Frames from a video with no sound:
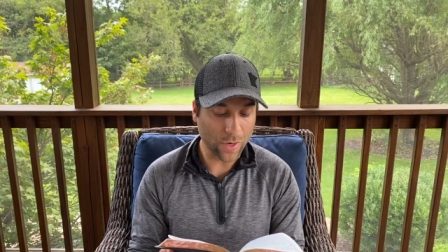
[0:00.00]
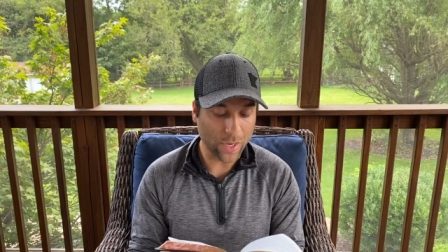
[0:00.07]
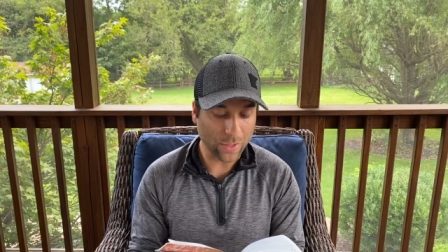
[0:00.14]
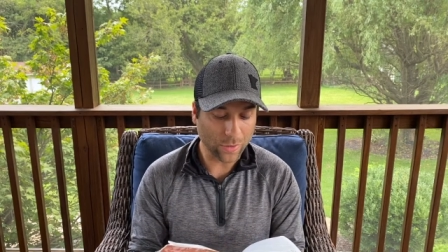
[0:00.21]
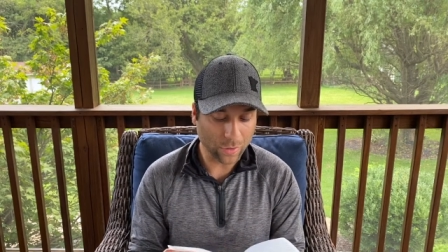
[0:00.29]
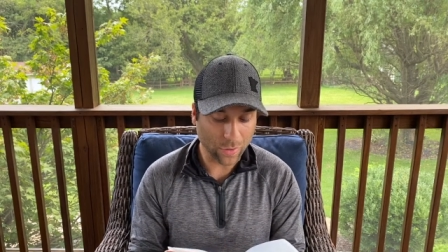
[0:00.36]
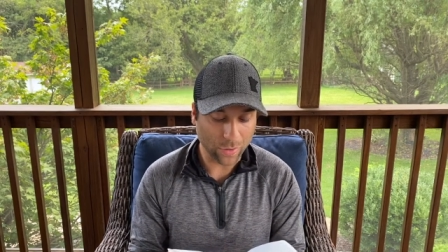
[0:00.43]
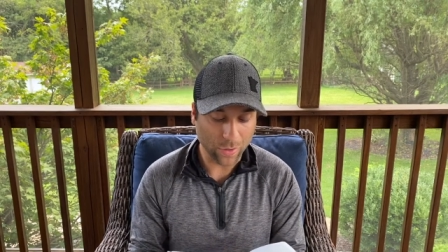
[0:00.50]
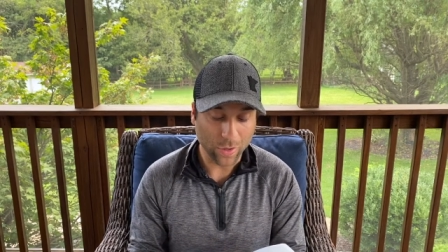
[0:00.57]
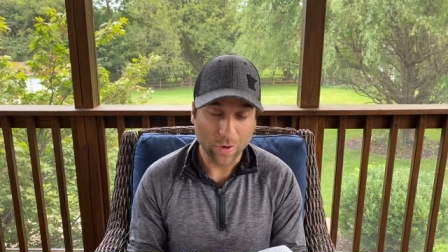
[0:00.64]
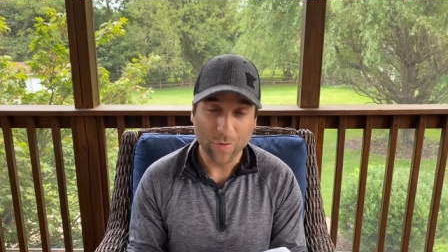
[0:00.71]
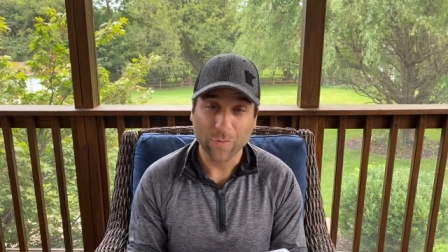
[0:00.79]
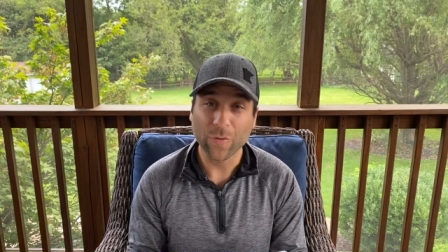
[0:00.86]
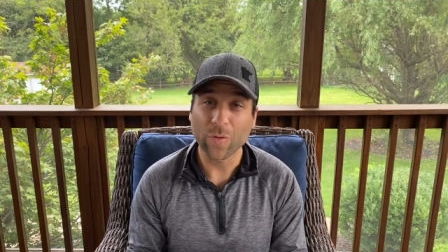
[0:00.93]
and look
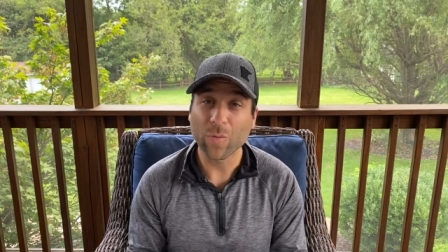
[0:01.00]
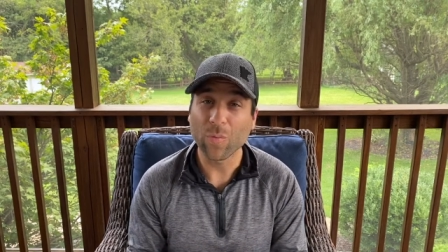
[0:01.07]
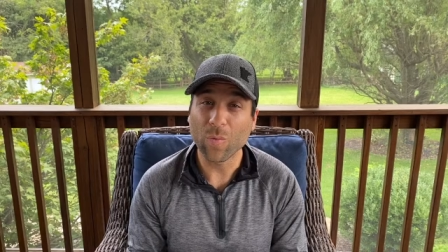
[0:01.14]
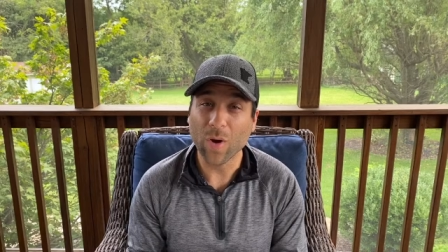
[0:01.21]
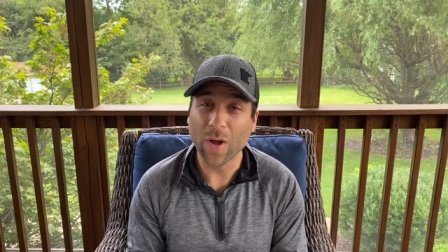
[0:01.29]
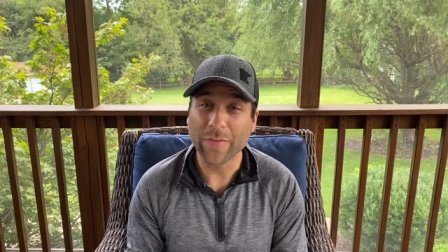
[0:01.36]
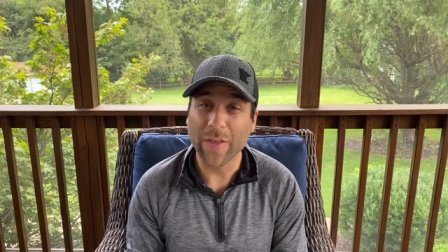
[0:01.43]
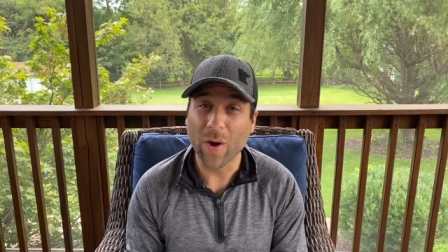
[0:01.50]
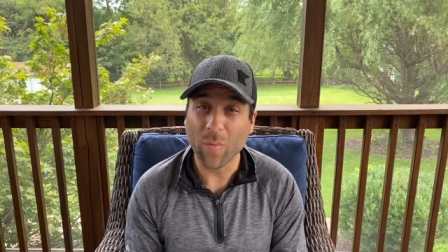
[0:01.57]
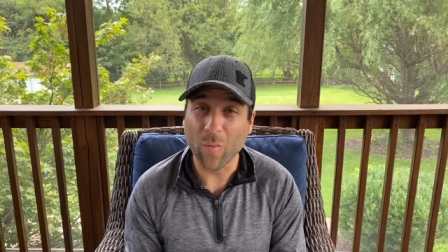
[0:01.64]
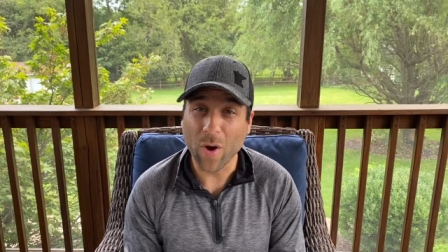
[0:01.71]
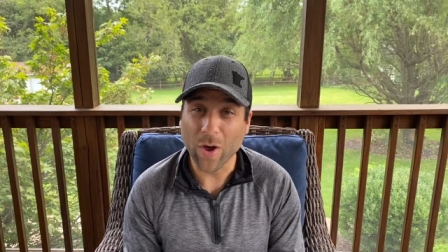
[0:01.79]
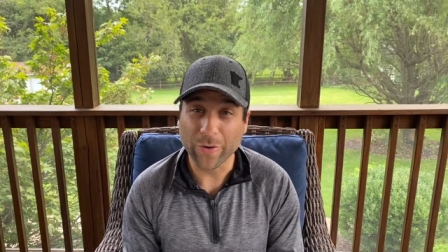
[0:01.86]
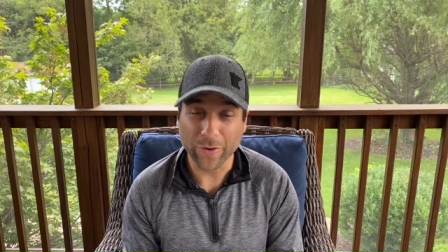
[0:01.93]
for the one that
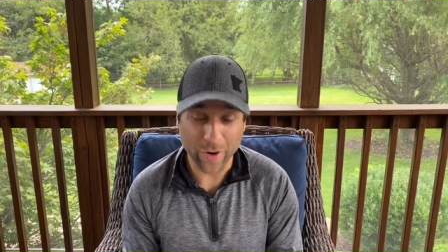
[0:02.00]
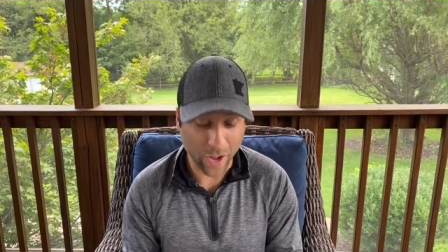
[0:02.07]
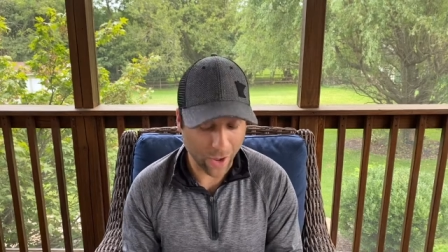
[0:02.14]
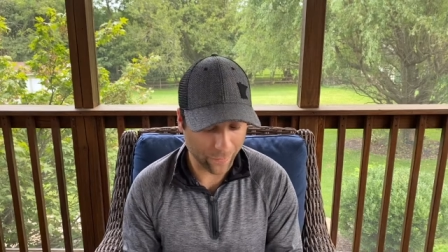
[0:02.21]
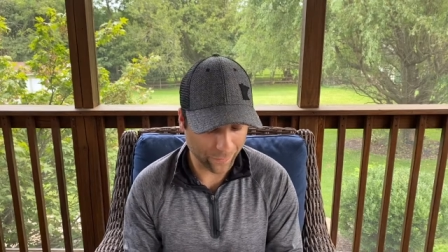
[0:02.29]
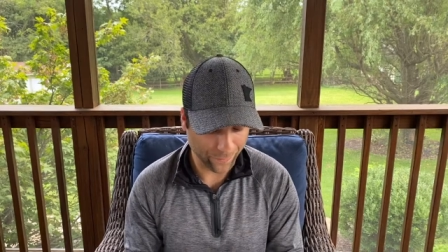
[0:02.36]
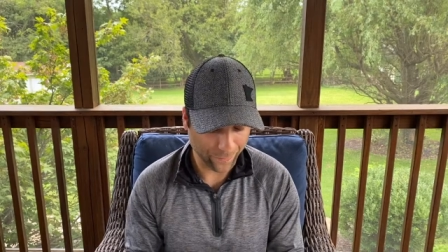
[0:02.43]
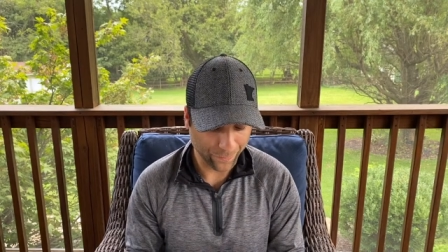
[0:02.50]
wandered off?